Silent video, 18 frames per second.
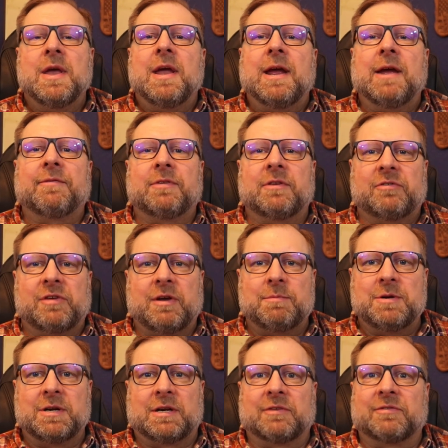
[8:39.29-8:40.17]
If the
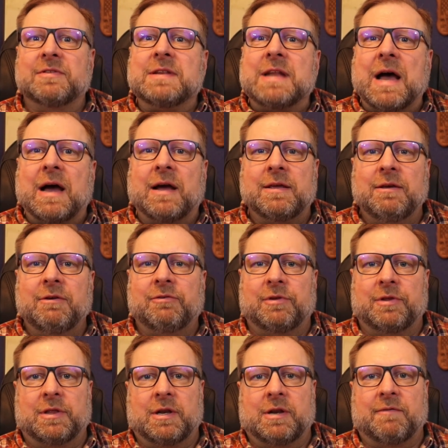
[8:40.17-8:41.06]
subject is not
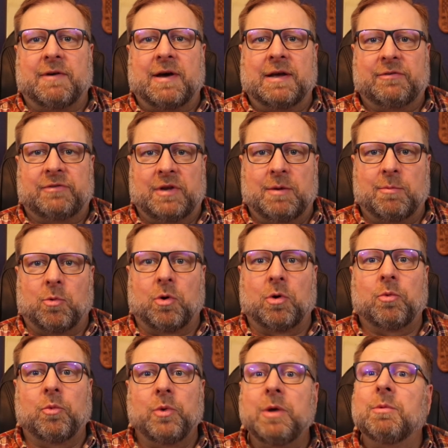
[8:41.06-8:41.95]
using the device
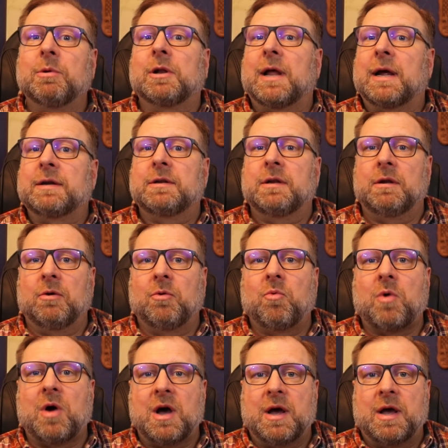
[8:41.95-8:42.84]
anymore, we would like to know
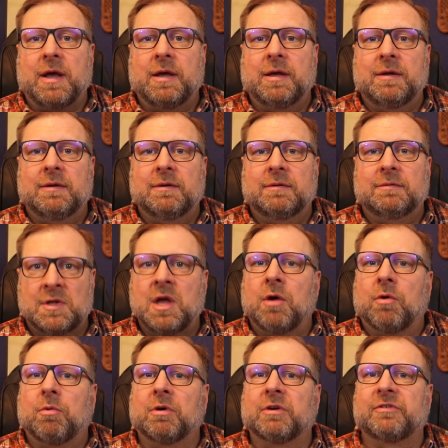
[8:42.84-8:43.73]
why.
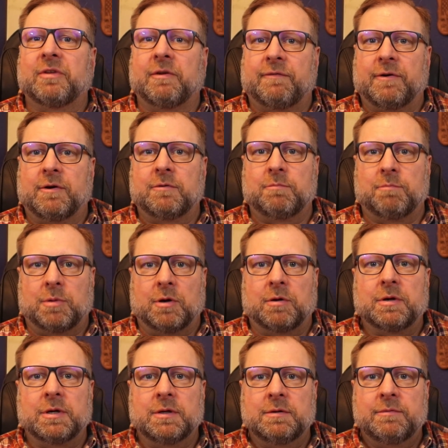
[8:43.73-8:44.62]
Was the phone
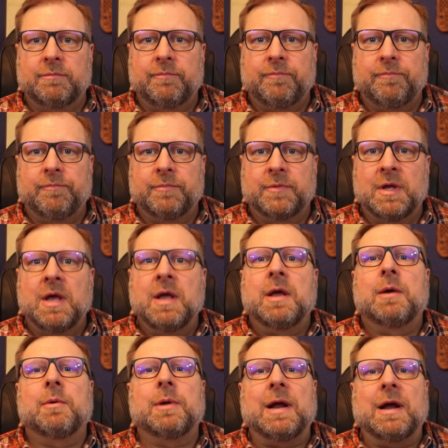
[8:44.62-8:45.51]
broken?
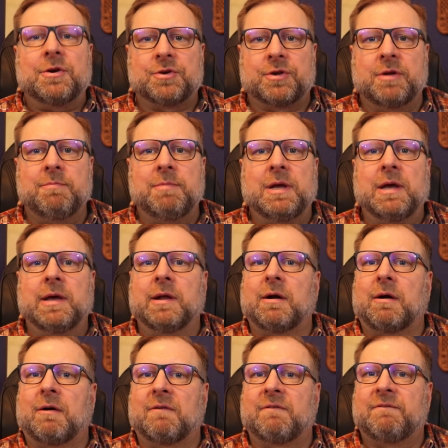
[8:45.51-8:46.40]
It would actually be
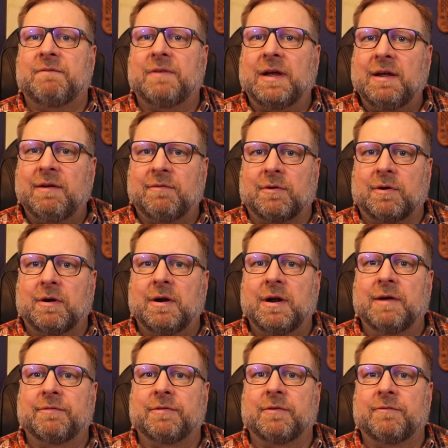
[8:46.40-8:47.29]
in our
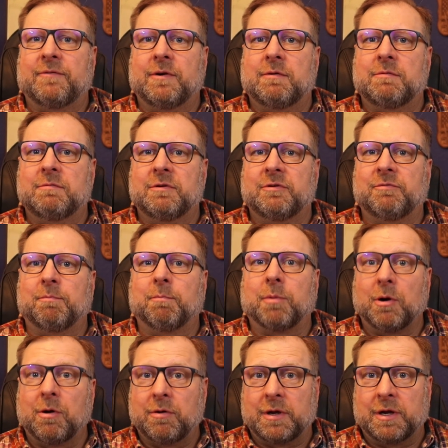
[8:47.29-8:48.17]
favor if the phone was
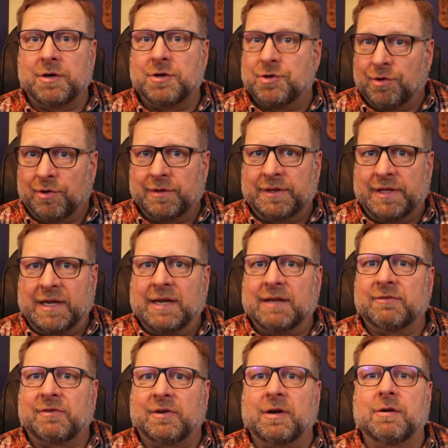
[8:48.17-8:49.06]
broken during the
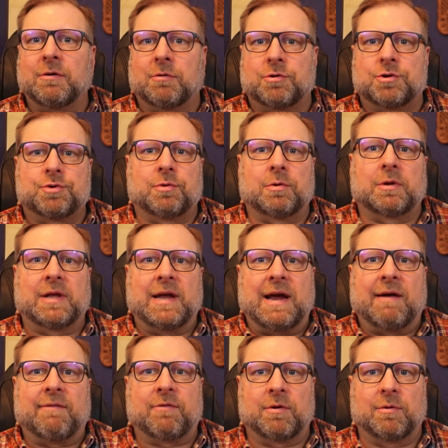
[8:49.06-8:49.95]
incident or shortly
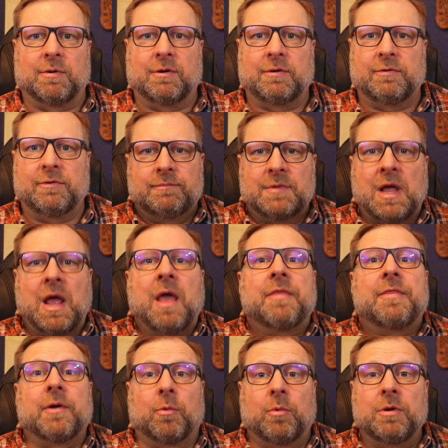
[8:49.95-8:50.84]
afterwards.
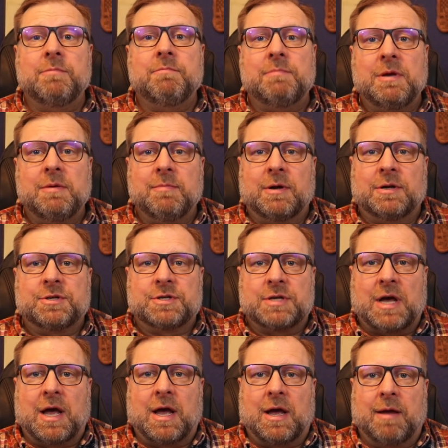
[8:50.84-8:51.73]
There wouldn't be
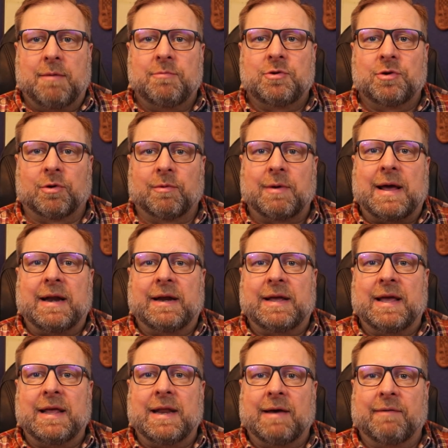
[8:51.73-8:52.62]
much time to
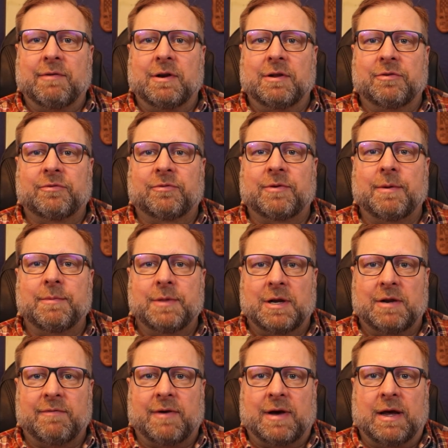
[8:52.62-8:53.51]
eradicate evidence from
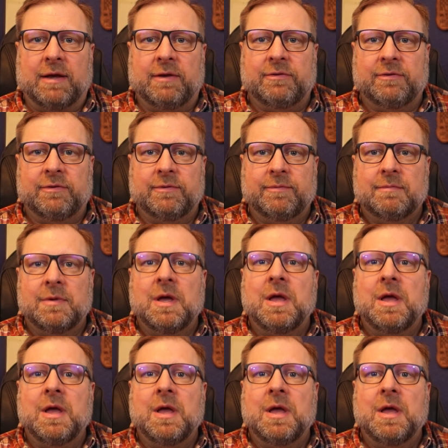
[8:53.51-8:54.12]
the device,